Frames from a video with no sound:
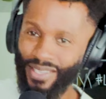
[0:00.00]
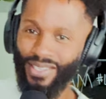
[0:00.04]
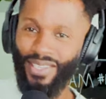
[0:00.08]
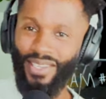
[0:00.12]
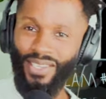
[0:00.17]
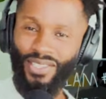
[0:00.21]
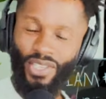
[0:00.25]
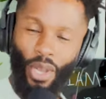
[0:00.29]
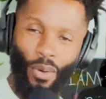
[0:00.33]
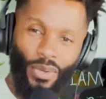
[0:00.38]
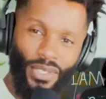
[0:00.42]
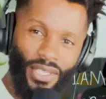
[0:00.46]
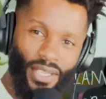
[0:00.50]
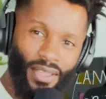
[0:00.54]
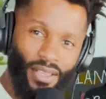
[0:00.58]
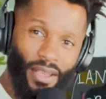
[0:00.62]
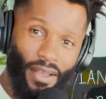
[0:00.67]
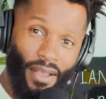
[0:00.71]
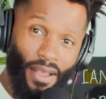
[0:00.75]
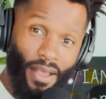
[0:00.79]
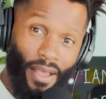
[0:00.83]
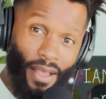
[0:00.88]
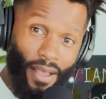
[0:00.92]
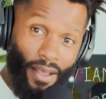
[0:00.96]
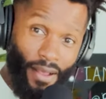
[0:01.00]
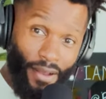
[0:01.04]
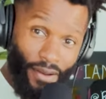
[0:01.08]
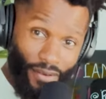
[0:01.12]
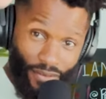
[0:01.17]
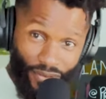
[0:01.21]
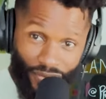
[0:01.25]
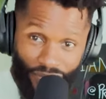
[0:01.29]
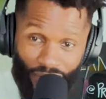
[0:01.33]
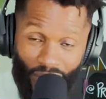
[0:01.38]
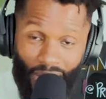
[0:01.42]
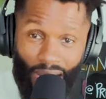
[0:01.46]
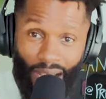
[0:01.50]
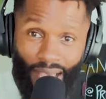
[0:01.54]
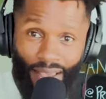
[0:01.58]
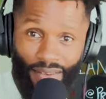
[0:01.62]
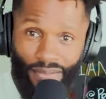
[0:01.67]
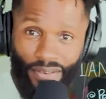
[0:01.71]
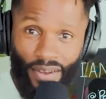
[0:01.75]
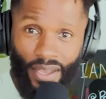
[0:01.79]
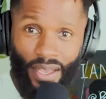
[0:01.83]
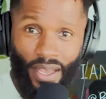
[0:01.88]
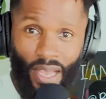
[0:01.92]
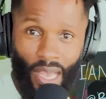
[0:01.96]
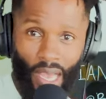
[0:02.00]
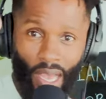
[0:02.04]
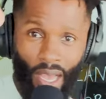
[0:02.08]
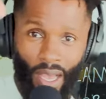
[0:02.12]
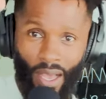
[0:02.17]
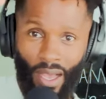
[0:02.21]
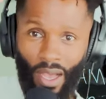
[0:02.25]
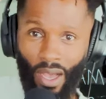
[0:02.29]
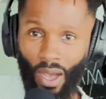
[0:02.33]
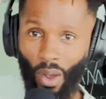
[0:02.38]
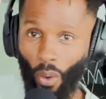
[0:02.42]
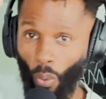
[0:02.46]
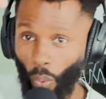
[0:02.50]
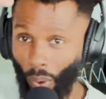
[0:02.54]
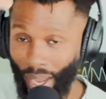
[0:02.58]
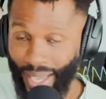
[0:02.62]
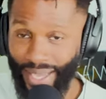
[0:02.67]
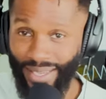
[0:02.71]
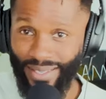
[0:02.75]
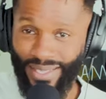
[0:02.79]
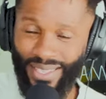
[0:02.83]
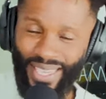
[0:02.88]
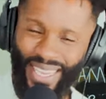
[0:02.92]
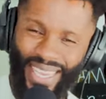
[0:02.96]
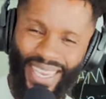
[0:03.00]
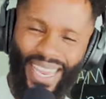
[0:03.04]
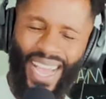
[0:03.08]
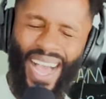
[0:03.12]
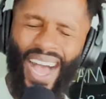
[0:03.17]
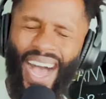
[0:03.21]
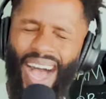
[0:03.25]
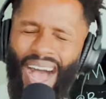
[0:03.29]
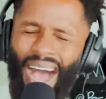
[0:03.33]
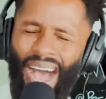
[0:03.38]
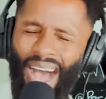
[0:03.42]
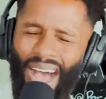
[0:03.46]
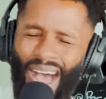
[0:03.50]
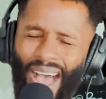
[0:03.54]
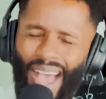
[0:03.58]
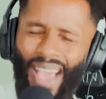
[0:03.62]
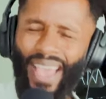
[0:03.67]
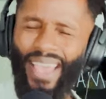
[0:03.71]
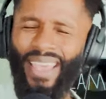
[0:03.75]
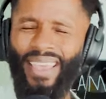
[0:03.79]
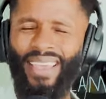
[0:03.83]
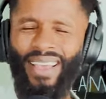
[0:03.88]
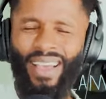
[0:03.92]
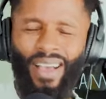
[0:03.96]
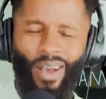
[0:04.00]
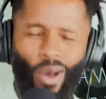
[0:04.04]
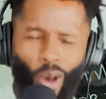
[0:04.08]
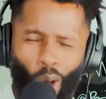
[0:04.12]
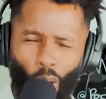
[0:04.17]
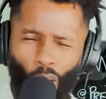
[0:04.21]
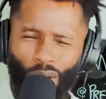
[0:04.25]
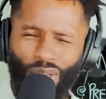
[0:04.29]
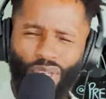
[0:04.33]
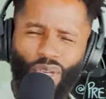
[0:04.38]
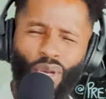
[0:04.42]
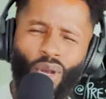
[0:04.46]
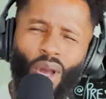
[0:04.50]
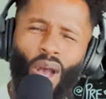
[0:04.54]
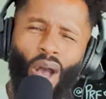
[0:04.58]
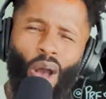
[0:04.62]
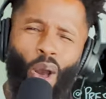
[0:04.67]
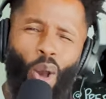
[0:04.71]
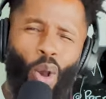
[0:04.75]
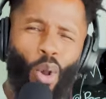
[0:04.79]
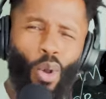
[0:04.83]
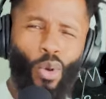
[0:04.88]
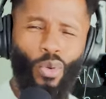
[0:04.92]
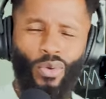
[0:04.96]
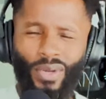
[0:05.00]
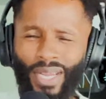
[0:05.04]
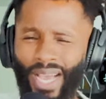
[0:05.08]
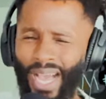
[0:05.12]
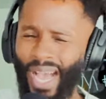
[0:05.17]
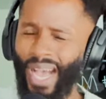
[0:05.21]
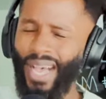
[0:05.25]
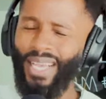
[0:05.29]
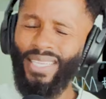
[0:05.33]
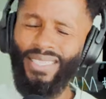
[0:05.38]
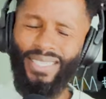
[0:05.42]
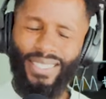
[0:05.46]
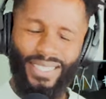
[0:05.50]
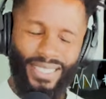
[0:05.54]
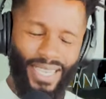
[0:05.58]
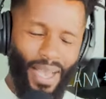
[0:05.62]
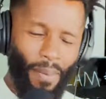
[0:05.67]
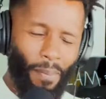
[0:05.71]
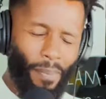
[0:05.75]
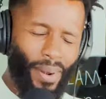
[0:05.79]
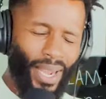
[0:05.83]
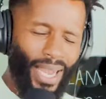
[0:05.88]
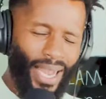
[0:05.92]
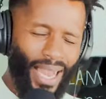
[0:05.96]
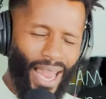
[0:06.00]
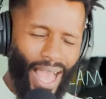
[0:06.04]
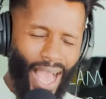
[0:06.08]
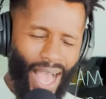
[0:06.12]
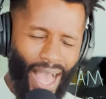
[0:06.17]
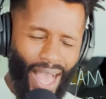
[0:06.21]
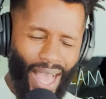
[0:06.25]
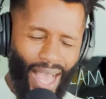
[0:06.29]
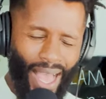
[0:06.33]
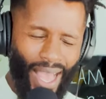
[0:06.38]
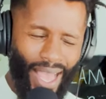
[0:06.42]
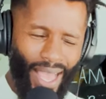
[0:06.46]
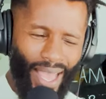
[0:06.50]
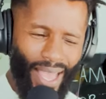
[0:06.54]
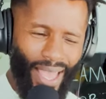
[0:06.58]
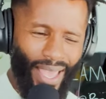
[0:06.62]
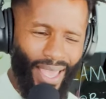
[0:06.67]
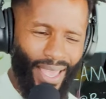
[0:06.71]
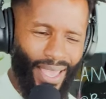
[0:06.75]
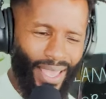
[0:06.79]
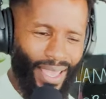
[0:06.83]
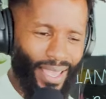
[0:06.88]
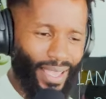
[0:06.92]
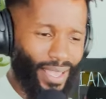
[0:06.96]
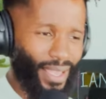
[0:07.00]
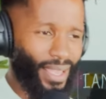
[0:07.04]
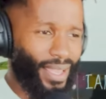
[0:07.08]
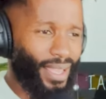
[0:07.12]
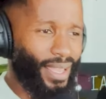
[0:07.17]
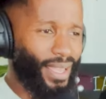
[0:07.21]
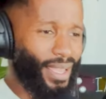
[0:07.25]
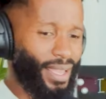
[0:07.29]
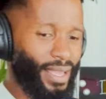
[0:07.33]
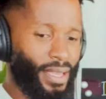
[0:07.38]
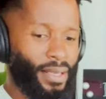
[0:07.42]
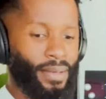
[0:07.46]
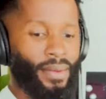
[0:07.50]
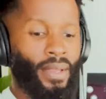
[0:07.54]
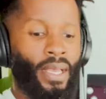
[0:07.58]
So let's go into the five ways to get high on your own supply.